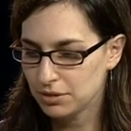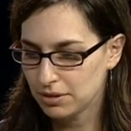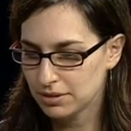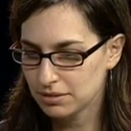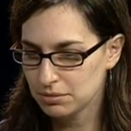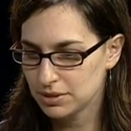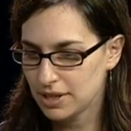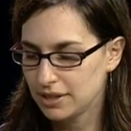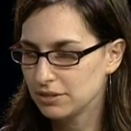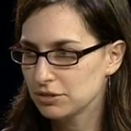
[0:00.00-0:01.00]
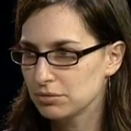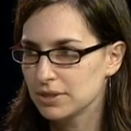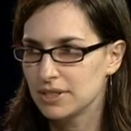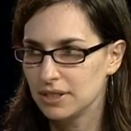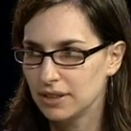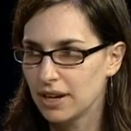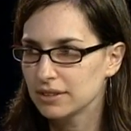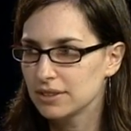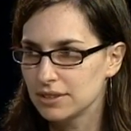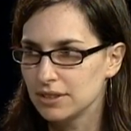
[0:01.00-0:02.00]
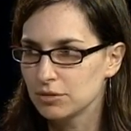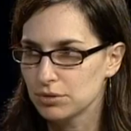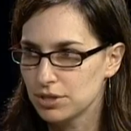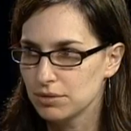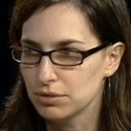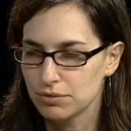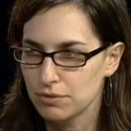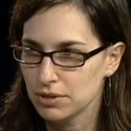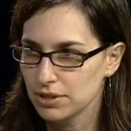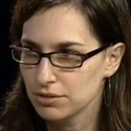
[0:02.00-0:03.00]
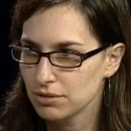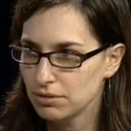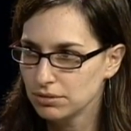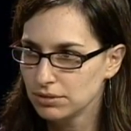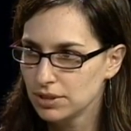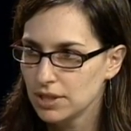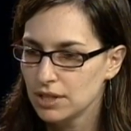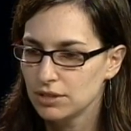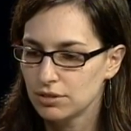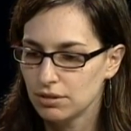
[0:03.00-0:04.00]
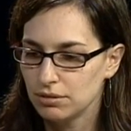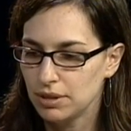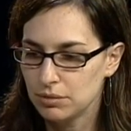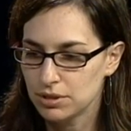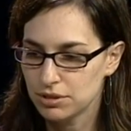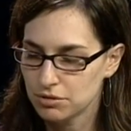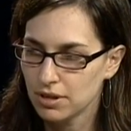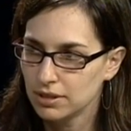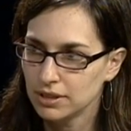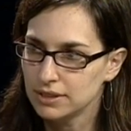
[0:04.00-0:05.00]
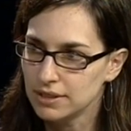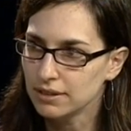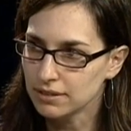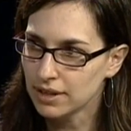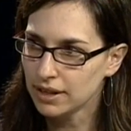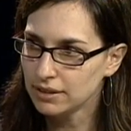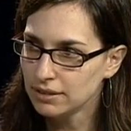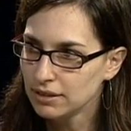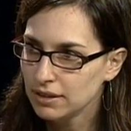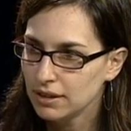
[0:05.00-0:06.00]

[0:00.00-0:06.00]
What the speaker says: daughter was diagnosed with celiac disease when she was 4 years old. So it was a struggle until then,